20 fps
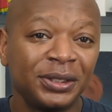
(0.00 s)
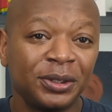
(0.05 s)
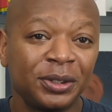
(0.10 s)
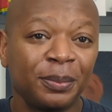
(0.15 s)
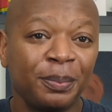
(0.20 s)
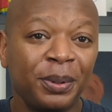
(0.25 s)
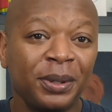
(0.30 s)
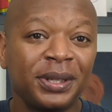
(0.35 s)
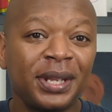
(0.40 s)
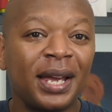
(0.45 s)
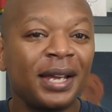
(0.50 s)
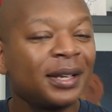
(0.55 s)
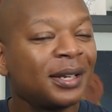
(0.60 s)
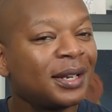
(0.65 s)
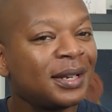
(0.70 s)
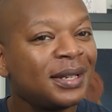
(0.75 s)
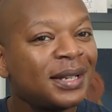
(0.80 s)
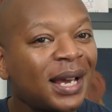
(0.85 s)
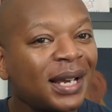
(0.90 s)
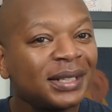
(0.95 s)
So to put that in
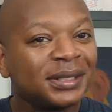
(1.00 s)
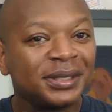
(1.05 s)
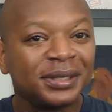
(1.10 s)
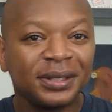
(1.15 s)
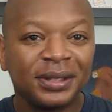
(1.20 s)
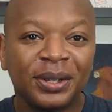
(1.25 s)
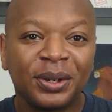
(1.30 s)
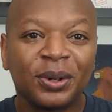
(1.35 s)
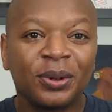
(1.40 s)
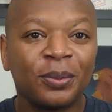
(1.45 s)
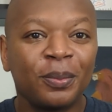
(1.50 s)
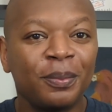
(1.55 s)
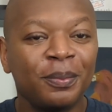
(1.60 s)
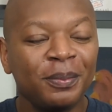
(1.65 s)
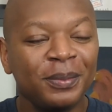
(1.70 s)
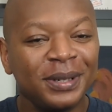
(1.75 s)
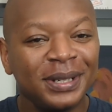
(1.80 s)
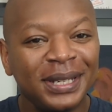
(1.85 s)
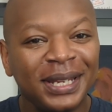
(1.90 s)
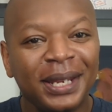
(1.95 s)
a nice little
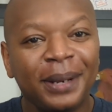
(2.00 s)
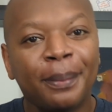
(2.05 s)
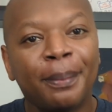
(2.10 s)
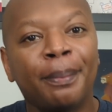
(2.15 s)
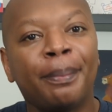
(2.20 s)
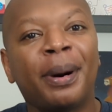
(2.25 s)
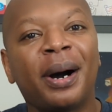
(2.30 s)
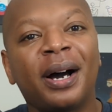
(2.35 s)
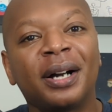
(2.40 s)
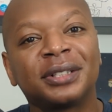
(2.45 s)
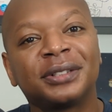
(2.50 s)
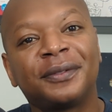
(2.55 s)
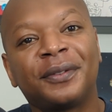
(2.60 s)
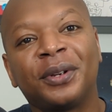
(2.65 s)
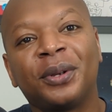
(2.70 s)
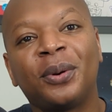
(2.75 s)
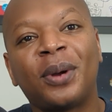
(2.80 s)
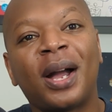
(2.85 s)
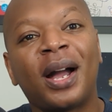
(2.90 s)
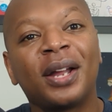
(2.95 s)
neat box for
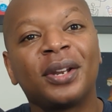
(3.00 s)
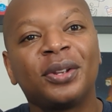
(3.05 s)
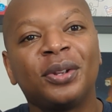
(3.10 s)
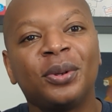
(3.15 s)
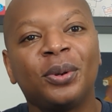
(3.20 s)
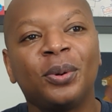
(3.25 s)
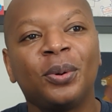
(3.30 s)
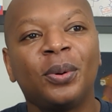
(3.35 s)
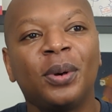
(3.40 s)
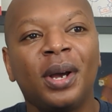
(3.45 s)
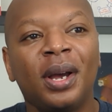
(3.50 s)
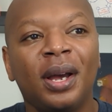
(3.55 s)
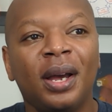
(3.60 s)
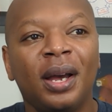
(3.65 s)
you, how do you